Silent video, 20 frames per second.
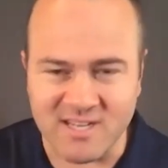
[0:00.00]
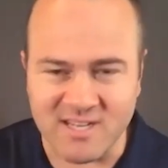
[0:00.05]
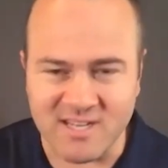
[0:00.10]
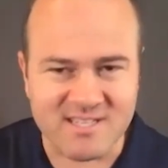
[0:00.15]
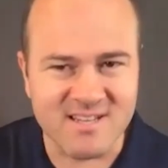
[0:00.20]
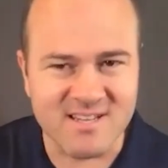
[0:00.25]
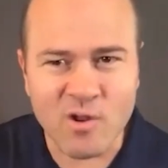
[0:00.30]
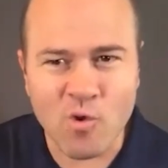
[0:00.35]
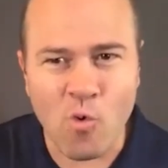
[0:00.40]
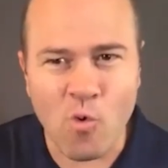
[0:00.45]
It's
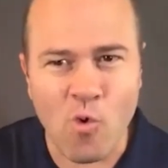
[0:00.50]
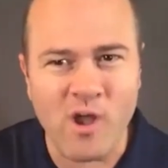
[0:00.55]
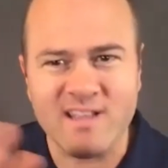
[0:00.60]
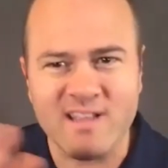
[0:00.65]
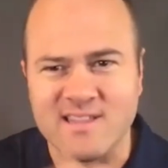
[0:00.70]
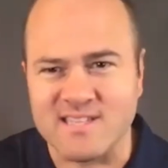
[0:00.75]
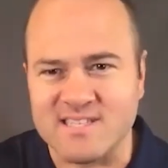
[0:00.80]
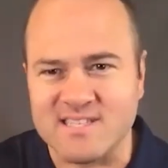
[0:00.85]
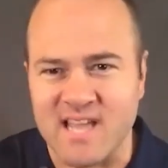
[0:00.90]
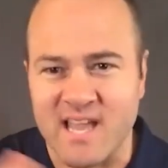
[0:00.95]
not
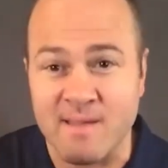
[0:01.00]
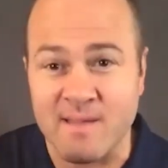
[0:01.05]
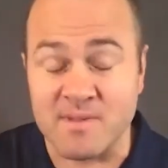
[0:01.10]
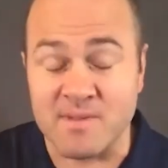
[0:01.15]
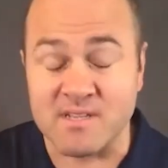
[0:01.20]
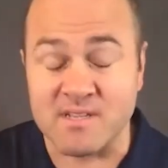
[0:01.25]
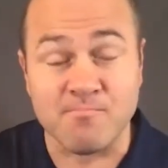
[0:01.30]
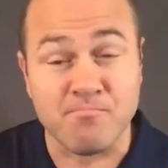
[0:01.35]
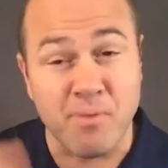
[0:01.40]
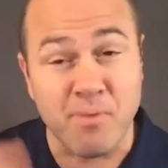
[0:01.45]
quite the same
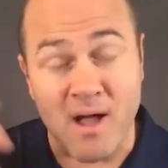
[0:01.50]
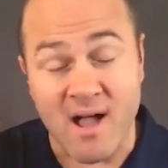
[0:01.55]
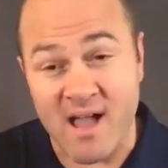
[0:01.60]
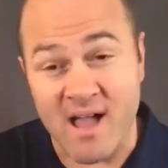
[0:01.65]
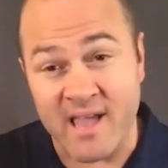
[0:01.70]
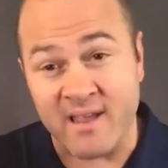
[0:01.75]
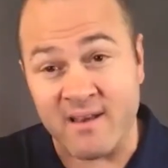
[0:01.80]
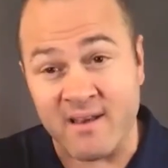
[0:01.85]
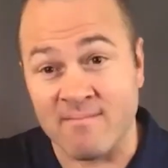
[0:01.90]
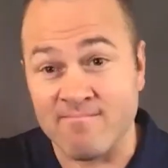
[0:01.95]
as
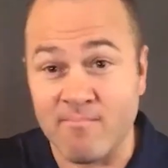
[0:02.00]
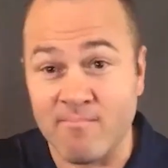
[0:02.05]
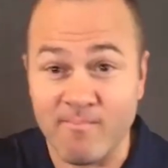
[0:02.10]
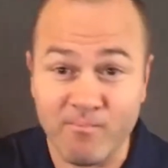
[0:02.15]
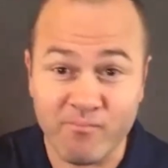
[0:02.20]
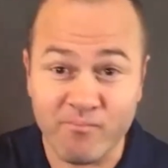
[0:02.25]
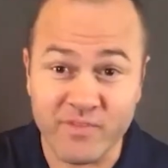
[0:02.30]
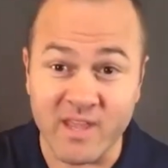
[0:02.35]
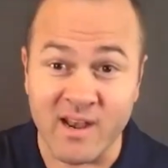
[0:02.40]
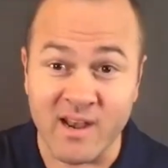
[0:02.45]
buying,
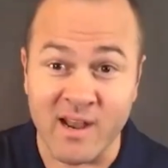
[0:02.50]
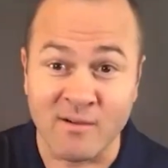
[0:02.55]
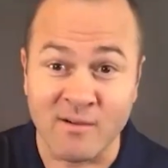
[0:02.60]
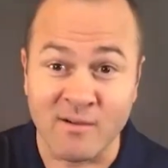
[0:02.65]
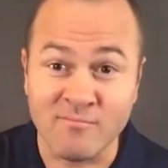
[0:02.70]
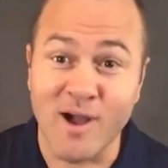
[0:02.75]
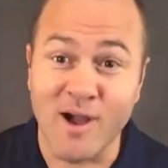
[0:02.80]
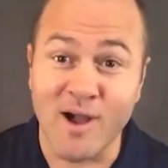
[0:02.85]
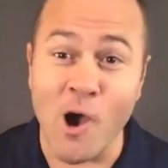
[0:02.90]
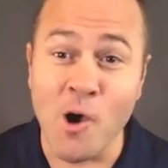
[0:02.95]
you know
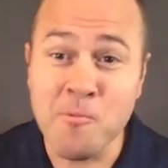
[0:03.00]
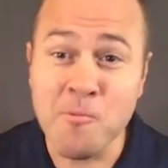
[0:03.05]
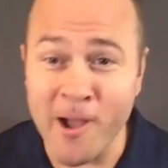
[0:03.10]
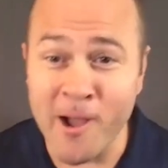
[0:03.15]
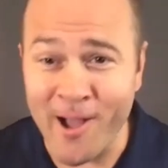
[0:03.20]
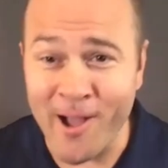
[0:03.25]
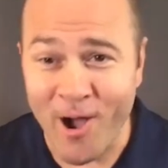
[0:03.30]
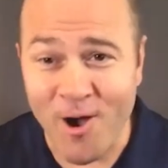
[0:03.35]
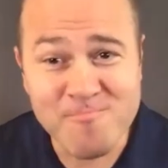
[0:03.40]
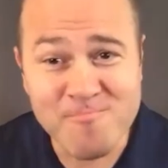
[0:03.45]
hope,
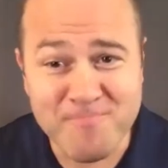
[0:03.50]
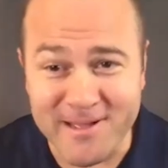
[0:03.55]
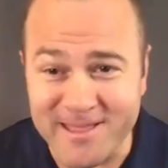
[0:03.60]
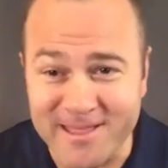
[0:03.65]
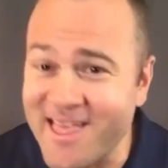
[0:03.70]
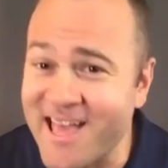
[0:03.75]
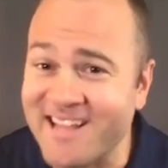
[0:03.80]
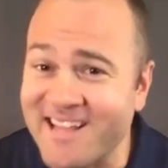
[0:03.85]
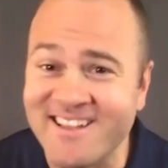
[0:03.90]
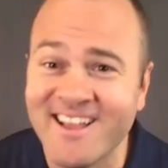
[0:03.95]
hoping
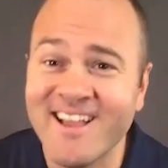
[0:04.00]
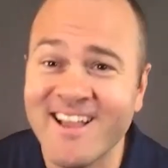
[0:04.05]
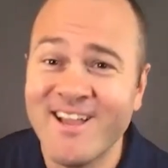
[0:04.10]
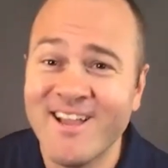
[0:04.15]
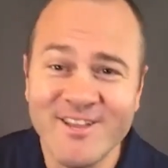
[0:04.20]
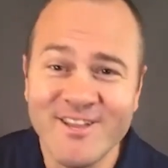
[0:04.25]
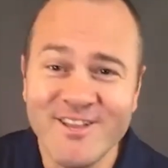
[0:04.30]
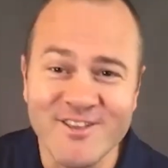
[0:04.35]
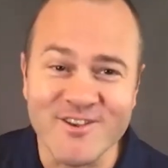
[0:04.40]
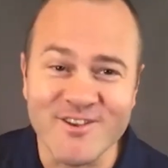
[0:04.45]
that
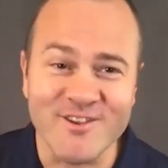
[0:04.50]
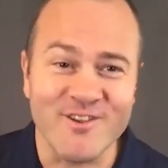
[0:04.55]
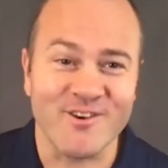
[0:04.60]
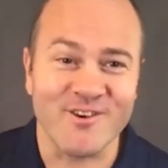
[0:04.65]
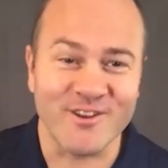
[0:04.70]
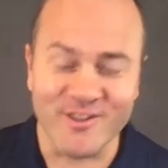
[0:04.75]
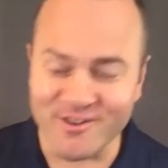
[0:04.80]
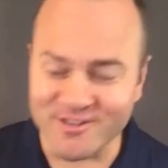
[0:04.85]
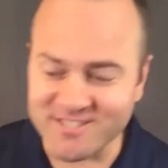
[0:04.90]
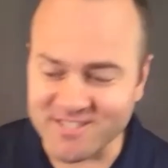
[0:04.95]
you, your
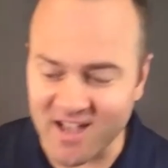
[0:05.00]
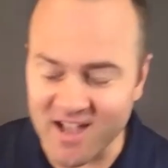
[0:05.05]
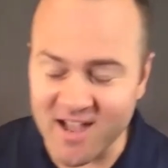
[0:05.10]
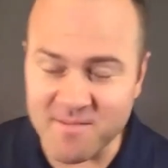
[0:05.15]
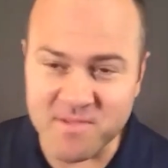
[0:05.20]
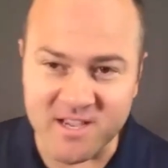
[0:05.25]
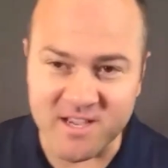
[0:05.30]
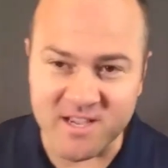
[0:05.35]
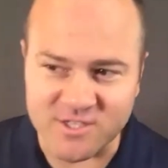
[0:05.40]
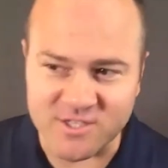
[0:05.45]
your
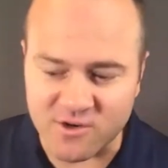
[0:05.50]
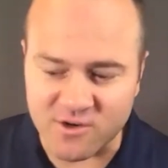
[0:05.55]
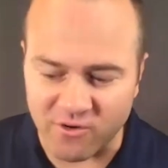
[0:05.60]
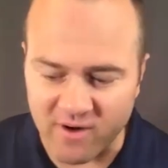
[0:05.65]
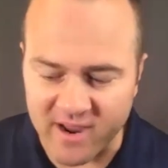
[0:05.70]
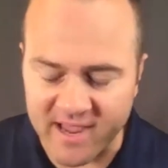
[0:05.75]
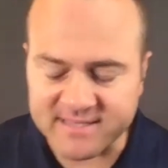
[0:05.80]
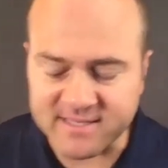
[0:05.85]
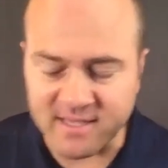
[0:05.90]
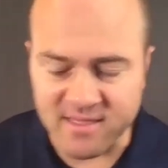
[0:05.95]
timing is
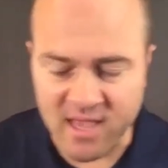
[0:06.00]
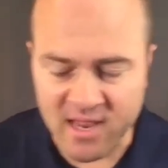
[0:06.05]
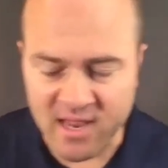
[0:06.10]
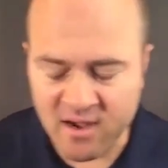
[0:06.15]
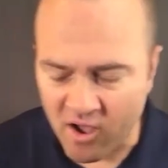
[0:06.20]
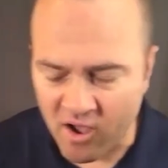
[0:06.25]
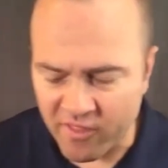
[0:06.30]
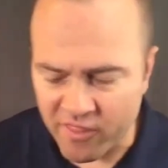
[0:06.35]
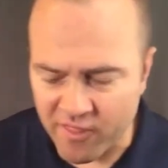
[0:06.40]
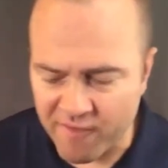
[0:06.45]
correct. And
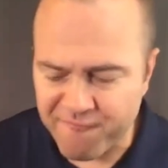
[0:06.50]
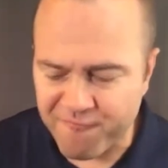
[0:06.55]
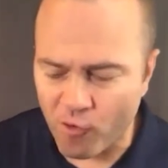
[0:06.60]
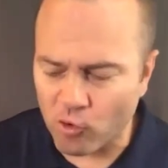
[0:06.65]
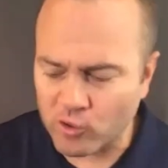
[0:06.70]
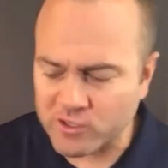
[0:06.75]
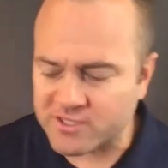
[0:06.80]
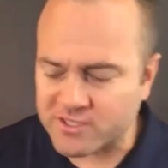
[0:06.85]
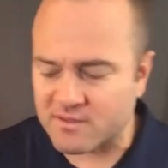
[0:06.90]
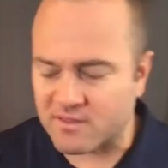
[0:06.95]
then on the
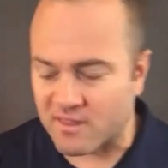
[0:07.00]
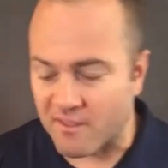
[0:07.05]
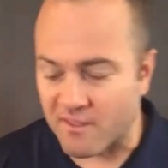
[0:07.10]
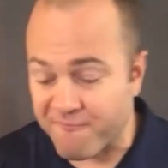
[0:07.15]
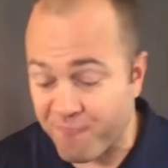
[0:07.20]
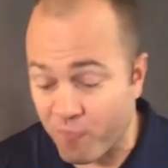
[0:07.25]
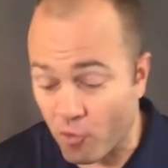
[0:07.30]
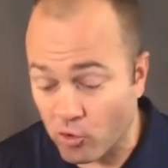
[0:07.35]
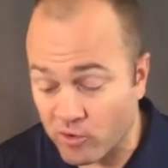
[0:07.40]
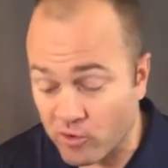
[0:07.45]
fourth the
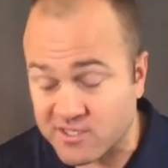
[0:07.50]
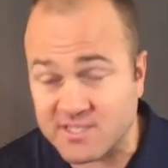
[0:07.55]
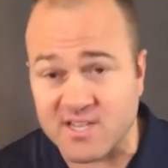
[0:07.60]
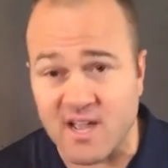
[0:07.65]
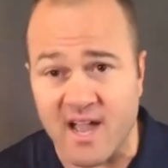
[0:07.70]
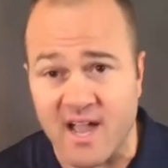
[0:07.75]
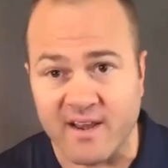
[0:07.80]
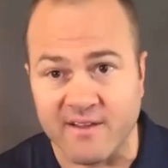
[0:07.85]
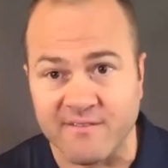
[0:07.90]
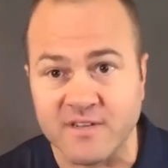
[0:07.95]
fourth
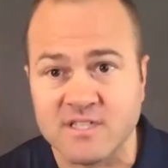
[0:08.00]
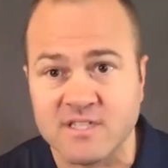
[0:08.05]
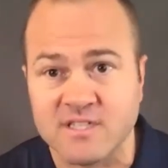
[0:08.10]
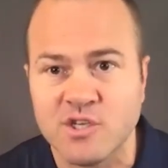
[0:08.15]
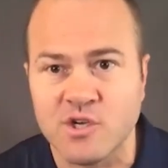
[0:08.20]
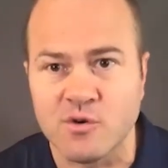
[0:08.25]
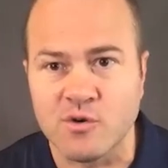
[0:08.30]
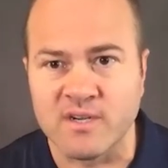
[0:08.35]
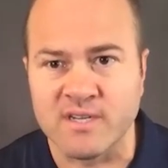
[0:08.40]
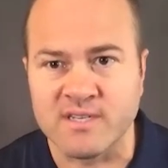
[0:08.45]
side of it
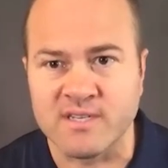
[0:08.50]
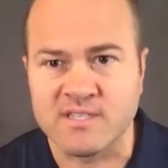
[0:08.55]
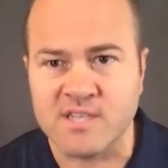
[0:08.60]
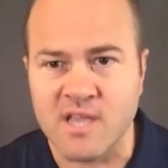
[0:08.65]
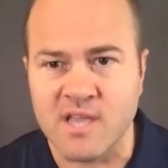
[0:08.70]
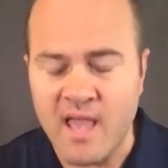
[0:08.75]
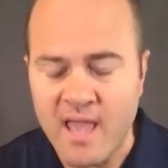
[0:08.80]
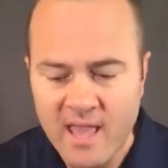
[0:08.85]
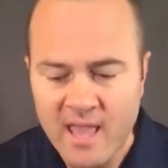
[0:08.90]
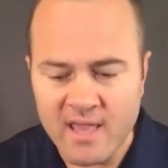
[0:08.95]
too is,
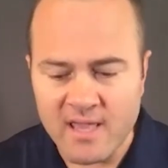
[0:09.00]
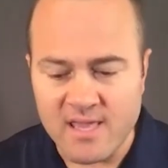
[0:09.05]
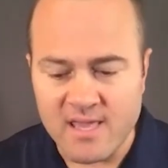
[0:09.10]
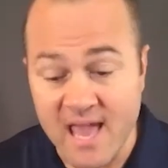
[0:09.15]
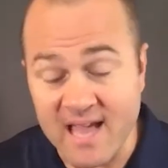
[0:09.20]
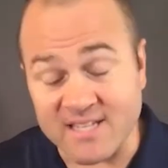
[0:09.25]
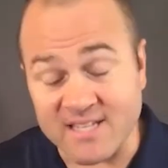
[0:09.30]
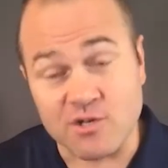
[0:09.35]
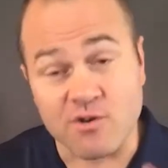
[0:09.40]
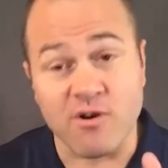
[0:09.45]

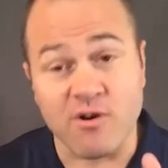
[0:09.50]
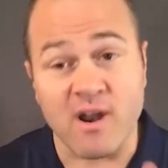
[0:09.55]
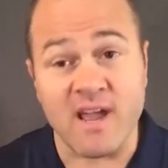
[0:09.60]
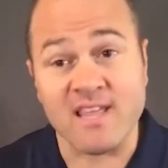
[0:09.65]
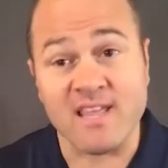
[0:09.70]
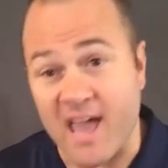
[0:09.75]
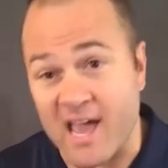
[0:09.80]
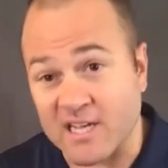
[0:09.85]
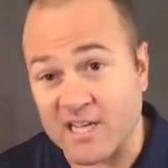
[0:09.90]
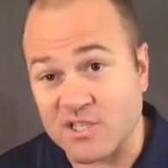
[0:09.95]
yeah, it's
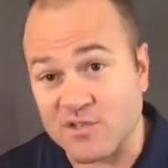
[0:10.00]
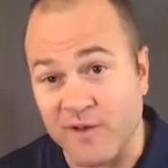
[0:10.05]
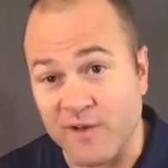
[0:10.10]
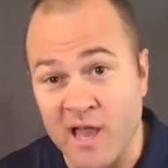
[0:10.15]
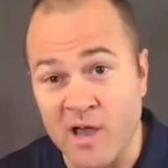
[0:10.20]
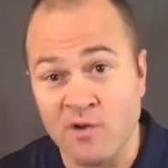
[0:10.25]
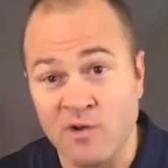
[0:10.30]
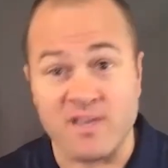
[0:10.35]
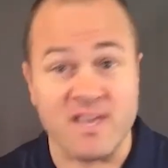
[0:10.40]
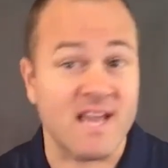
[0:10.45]
great cash
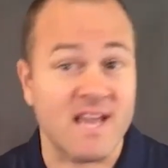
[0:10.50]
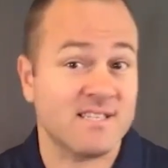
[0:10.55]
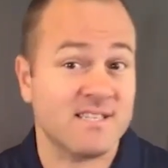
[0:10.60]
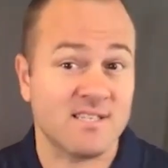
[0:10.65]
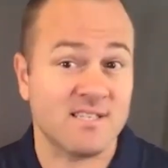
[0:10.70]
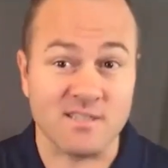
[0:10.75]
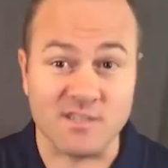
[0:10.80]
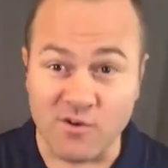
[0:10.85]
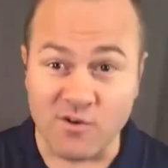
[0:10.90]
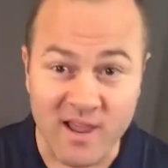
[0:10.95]
flow. Yes,
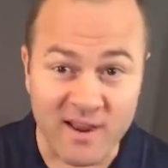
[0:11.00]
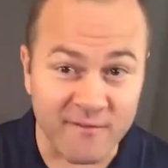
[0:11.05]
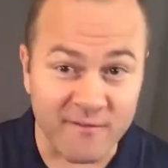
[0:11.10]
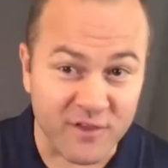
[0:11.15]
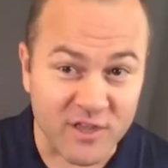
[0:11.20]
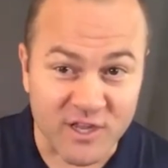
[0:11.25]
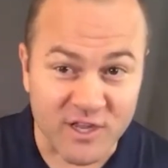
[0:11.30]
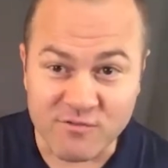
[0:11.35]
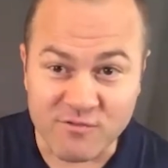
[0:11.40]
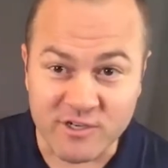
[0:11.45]
it's great if
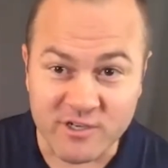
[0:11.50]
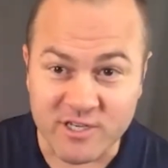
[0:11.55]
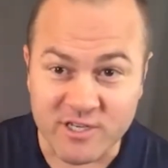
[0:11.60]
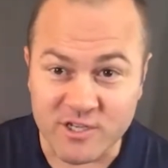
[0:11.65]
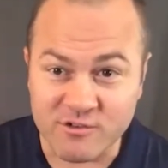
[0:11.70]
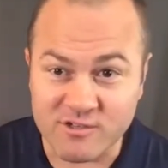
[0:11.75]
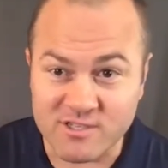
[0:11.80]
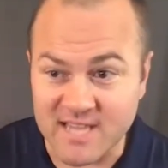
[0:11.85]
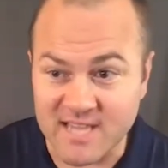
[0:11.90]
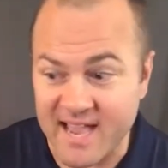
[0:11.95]
it can
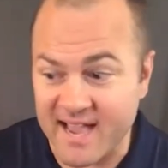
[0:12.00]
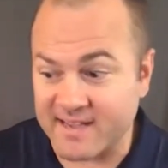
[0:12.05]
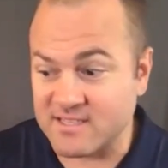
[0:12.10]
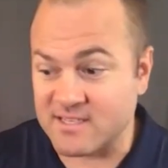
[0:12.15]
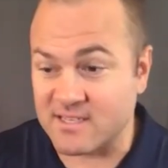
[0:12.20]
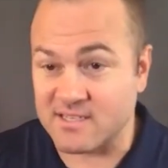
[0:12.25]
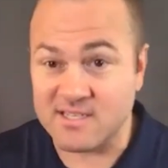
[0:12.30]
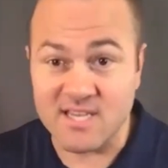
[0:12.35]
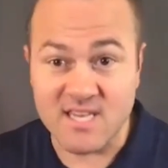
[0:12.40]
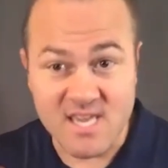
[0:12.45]
reduce taxes.